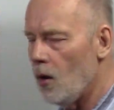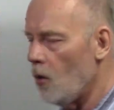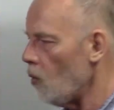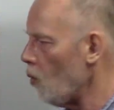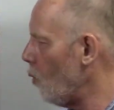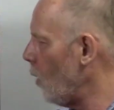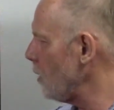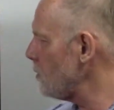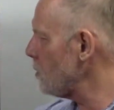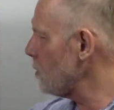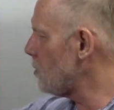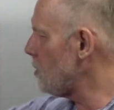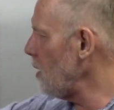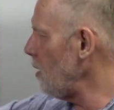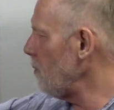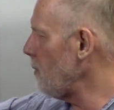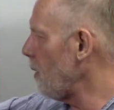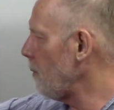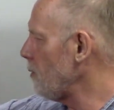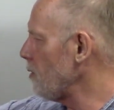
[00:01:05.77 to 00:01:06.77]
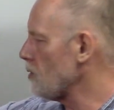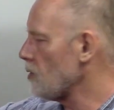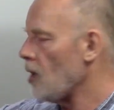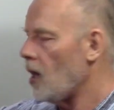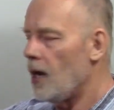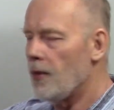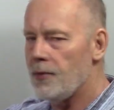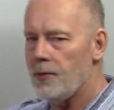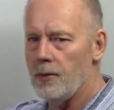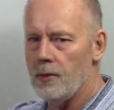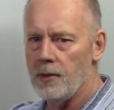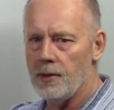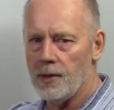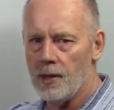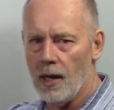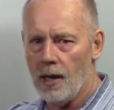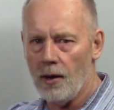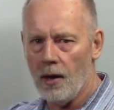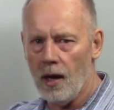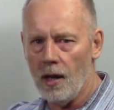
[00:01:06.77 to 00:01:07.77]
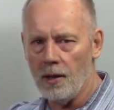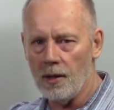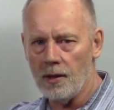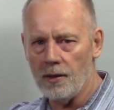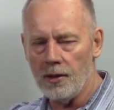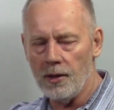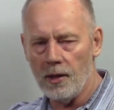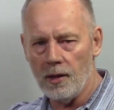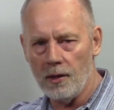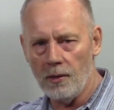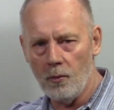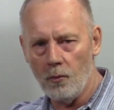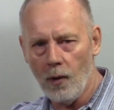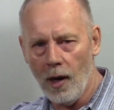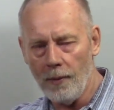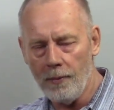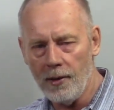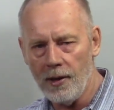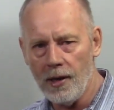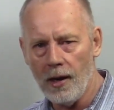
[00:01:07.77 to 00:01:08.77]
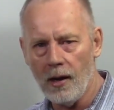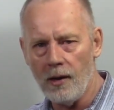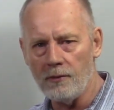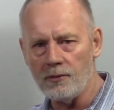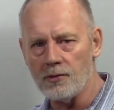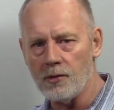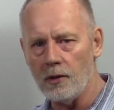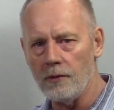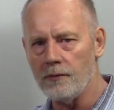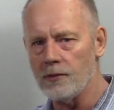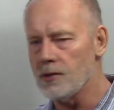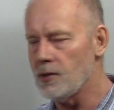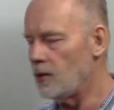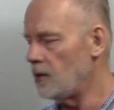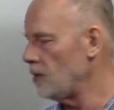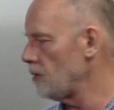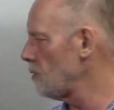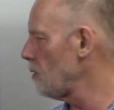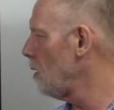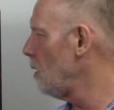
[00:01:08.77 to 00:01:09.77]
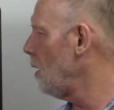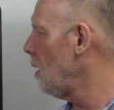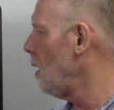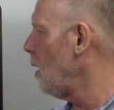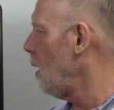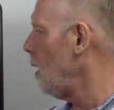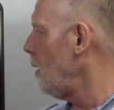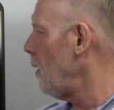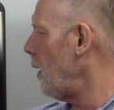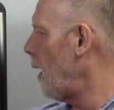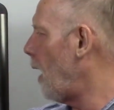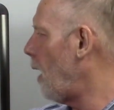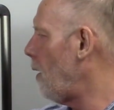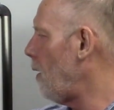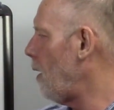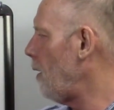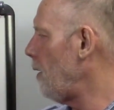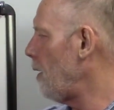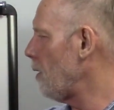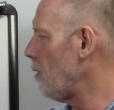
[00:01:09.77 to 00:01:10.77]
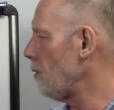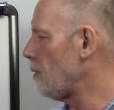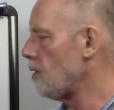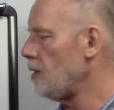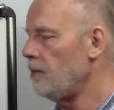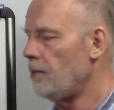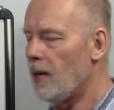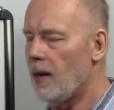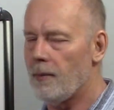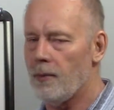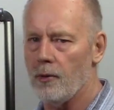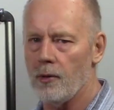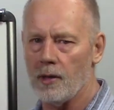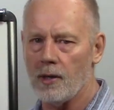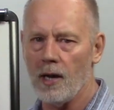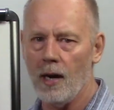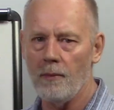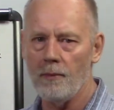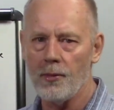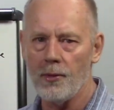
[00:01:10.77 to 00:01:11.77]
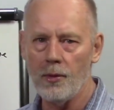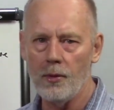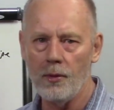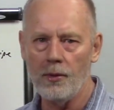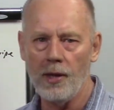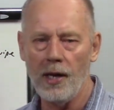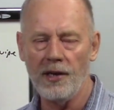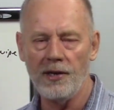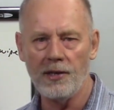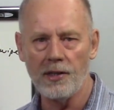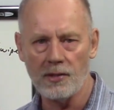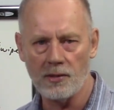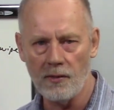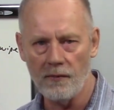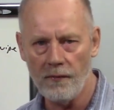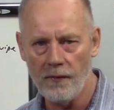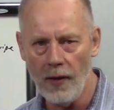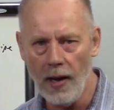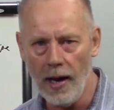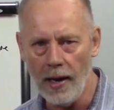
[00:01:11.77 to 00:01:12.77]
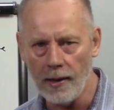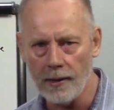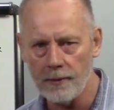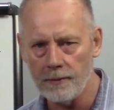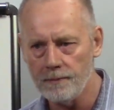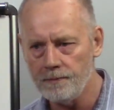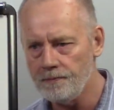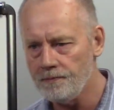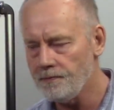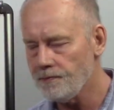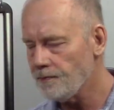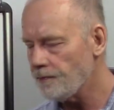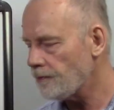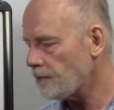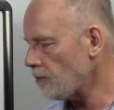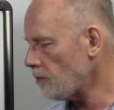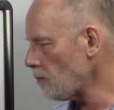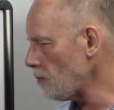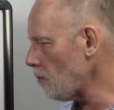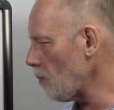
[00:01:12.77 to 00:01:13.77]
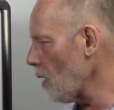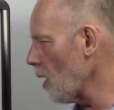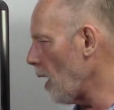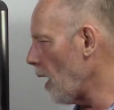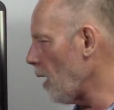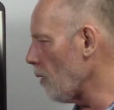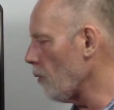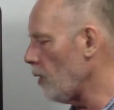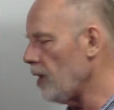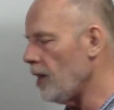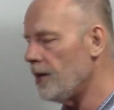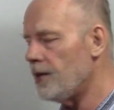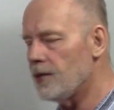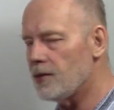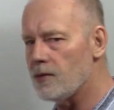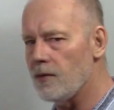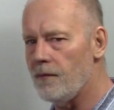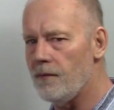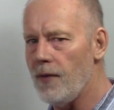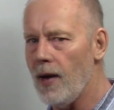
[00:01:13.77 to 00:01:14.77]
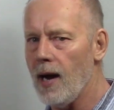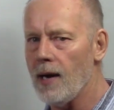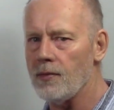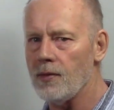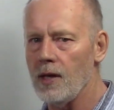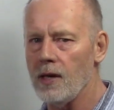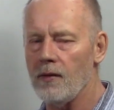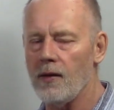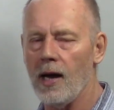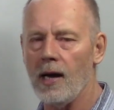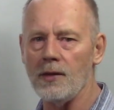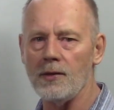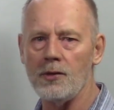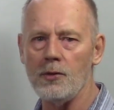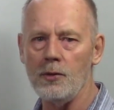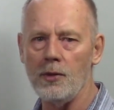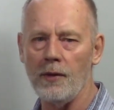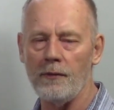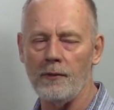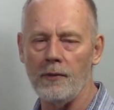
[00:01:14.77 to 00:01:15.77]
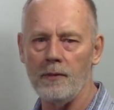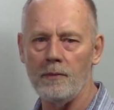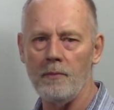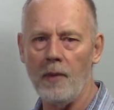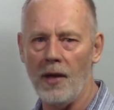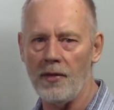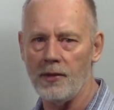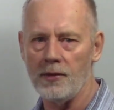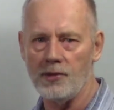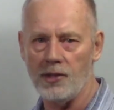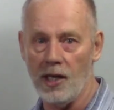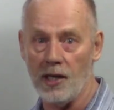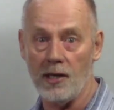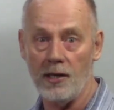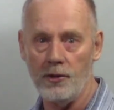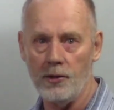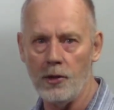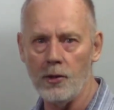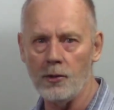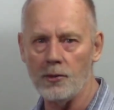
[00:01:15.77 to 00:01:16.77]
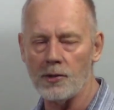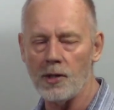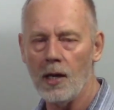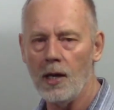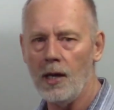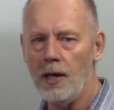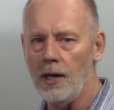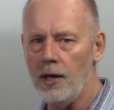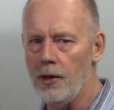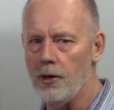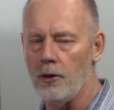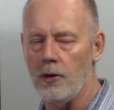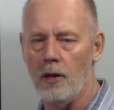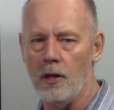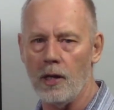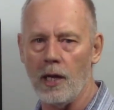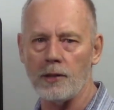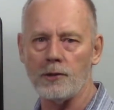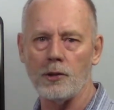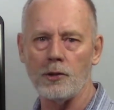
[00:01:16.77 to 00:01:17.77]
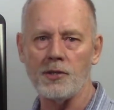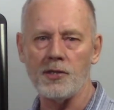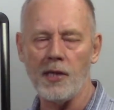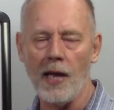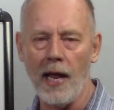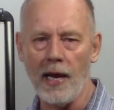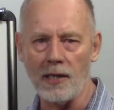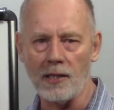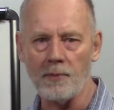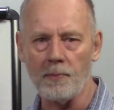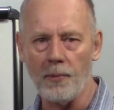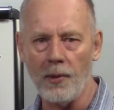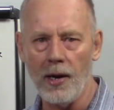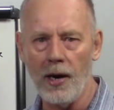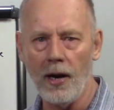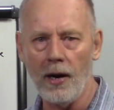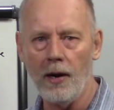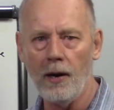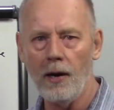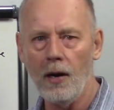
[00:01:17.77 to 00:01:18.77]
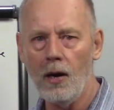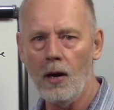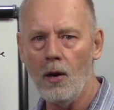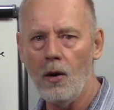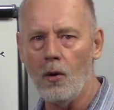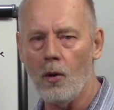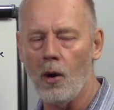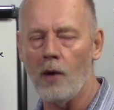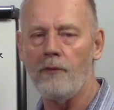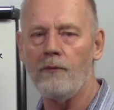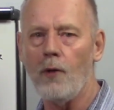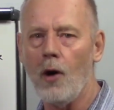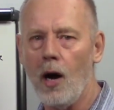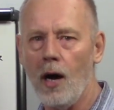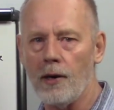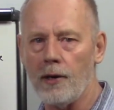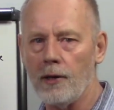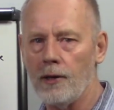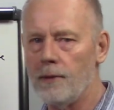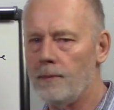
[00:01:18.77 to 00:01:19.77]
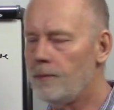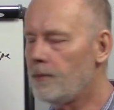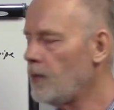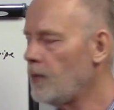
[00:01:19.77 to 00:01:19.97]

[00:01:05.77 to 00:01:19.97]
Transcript: Once a team member has gone through and done all the, the wiping down of surfaces, now another team member would come through and they disinfect. And when they disinfect, they've got two different methods they can use, either an electrostatic sprayer or a fogger.